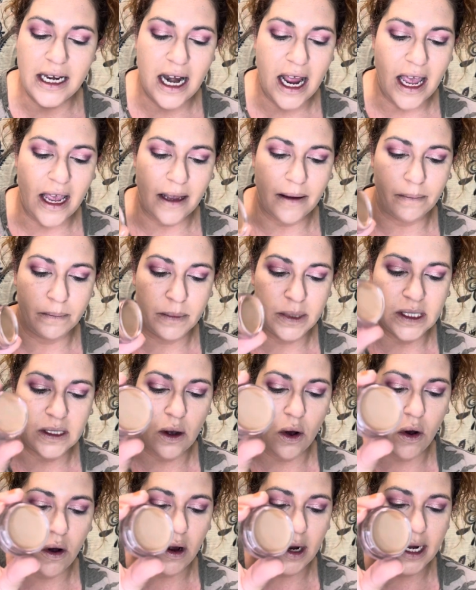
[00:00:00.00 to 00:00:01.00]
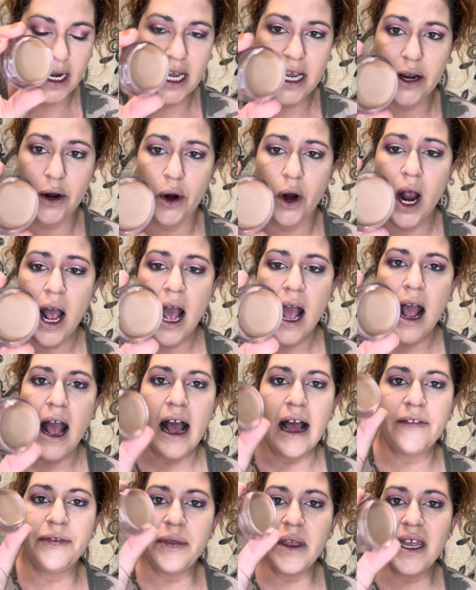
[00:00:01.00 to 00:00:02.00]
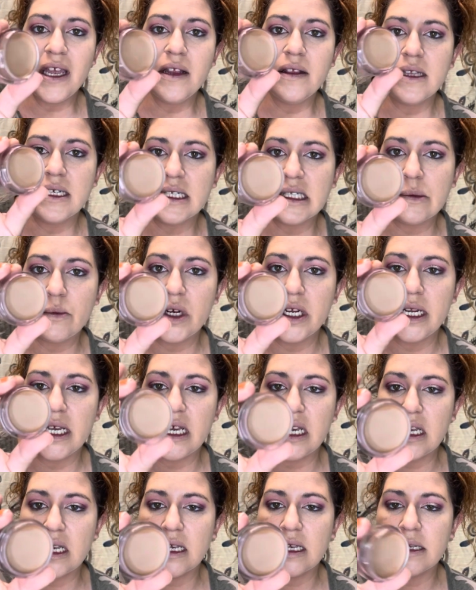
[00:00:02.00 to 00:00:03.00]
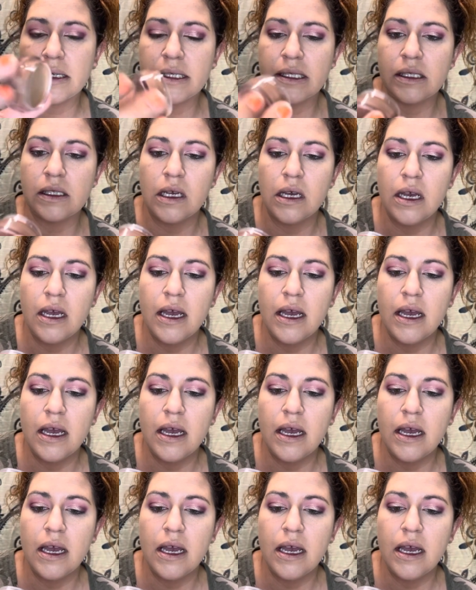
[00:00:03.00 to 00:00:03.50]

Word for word: names on here. I think this one is